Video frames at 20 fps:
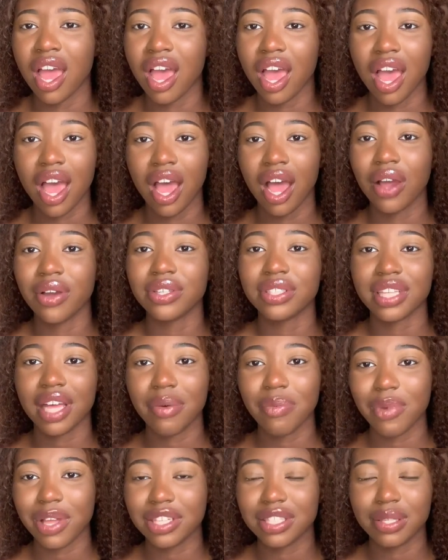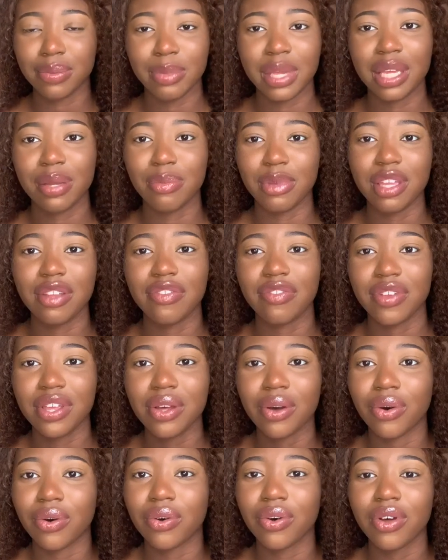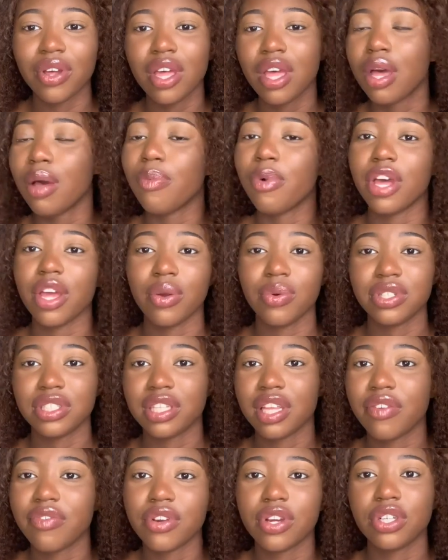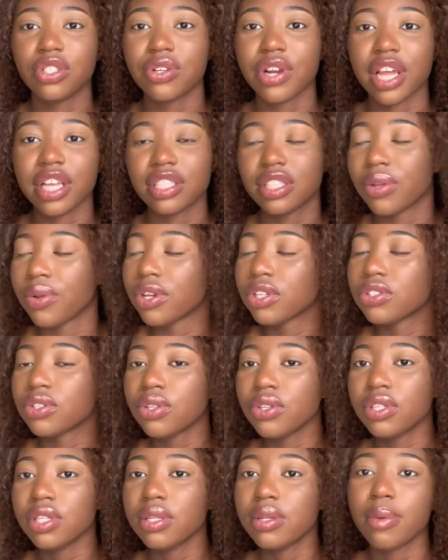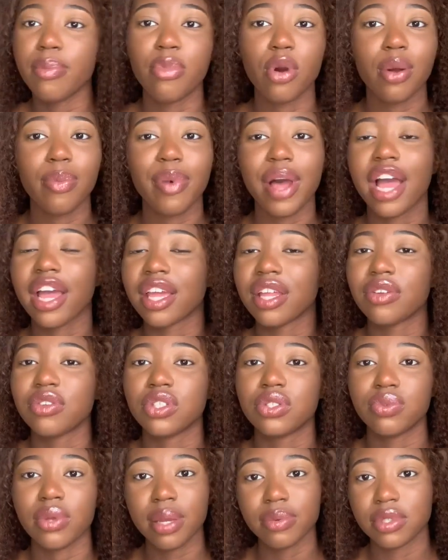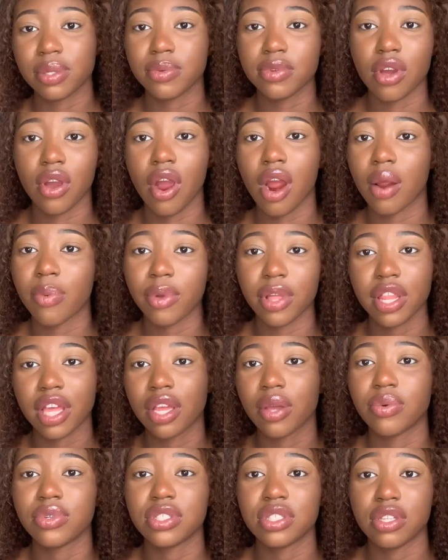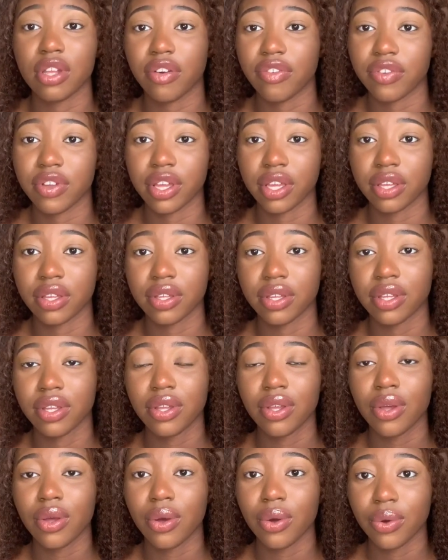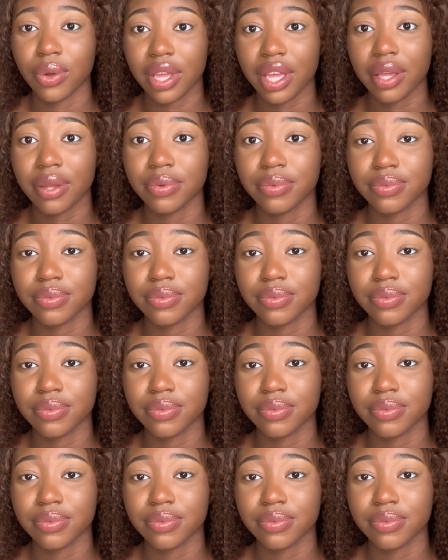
How is that meant to make me feel? But it was never addressed. They were excluded and brought back, and it was swept under the carpet like it was nothing. Okay?